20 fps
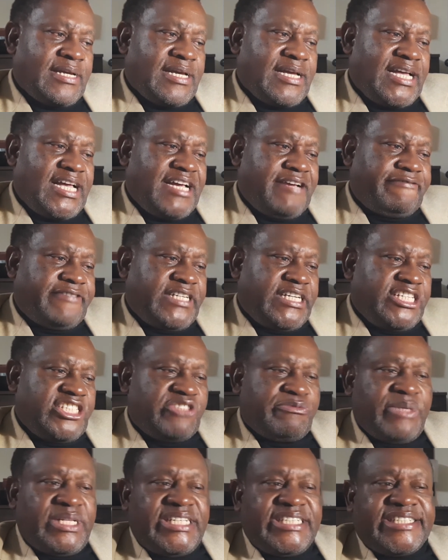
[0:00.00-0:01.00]
After his
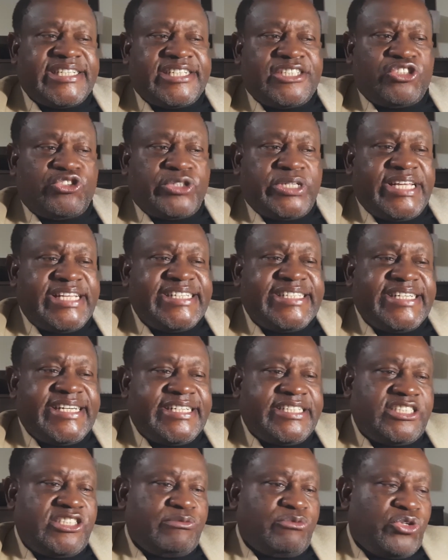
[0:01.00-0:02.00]
military training at
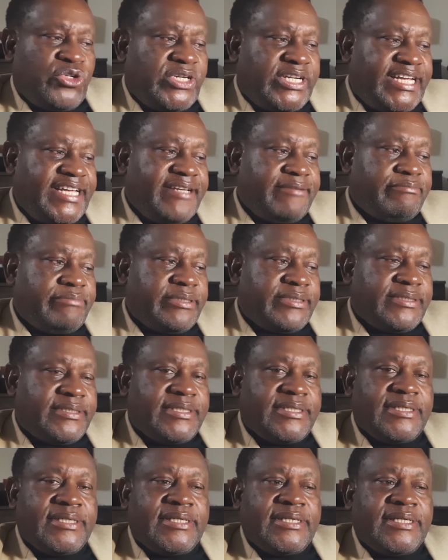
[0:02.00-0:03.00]
Chimoyo camp,
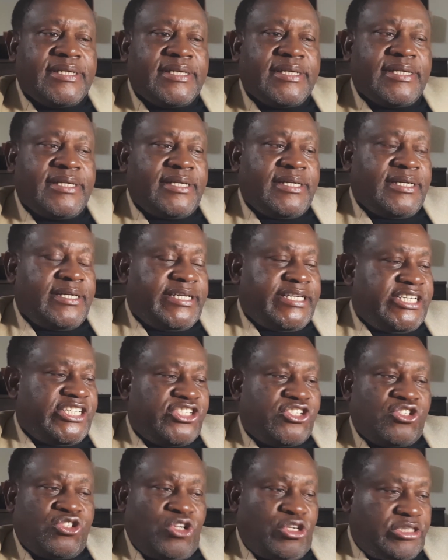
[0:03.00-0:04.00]
he
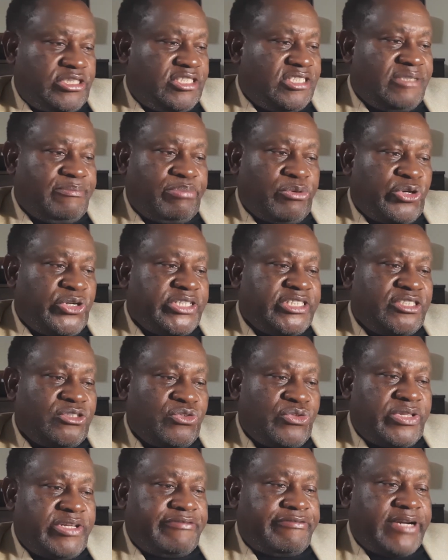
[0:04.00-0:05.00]
is not deployed to
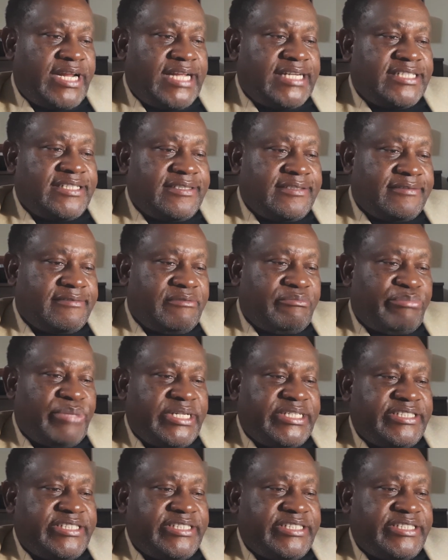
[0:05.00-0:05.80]
the front, but